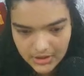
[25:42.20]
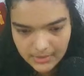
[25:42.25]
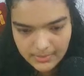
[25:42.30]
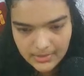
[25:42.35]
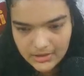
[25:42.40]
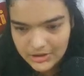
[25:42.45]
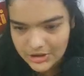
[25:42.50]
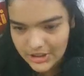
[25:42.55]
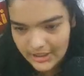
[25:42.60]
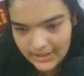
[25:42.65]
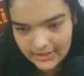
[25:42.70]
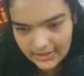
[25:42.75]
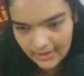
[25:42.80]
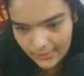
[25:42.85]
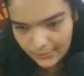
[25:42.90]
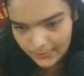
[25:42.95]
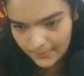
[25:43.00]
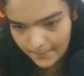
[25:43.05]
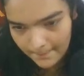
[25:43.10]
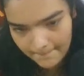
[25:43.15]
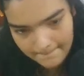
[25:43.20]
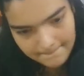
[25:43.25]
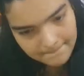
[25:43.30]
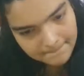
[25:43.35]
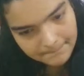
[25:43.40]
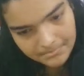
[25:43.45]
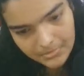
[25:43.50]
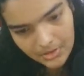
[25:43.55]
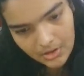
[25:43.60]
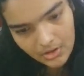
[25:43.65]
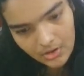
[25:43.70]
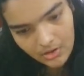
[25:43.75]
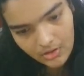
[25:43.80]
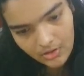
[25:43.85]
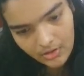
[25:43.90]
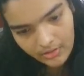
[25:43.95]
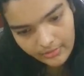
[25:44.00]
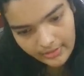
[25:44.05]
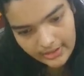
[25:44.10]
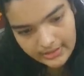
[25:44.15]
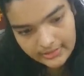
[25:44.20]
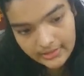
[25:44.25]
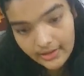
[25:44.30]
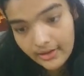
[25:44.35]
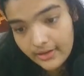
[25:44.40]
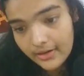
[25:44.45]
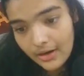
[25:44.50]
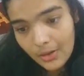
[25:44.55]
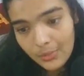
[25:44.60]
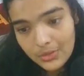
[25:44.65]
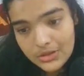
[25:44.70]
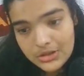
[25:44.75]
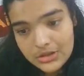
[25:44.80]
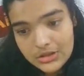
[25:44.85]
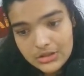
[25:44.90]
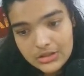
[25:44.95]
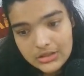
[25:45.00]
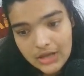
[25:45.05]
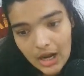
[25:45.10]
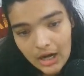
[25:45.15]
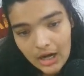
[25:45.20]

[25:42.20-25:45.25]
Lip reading: and check it out. Alright, now we'll just start